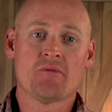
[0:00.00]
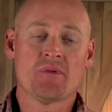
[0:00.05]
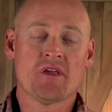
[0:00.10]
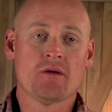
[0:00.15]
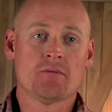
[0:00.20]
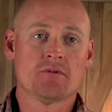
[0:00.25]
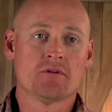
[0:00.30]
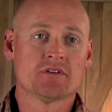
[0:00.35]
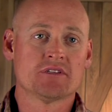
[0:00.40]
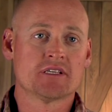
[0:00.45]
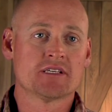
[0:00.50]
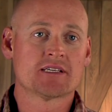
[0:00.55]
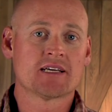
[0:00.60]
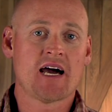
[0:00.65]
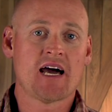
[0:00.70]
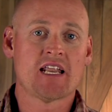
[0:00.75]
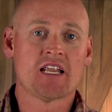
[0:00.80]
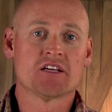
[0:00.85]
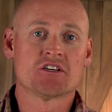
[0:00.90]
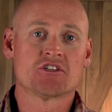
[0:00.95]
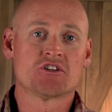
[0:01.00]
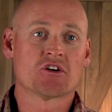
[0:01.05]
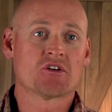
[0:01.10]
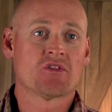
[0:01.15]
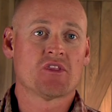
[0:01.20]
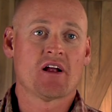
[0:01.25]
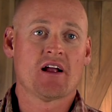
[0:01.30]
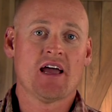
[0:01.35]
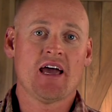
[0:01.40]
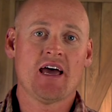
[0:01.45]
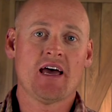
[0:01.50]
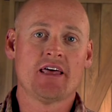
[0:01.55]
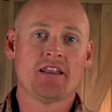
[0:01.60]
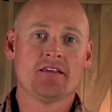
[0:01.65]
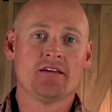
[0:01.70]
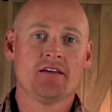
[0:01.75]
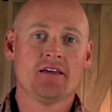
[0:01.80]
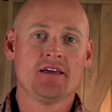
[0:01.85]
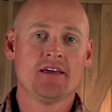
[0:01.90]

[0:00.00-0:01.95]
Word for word: people just kind of shook their head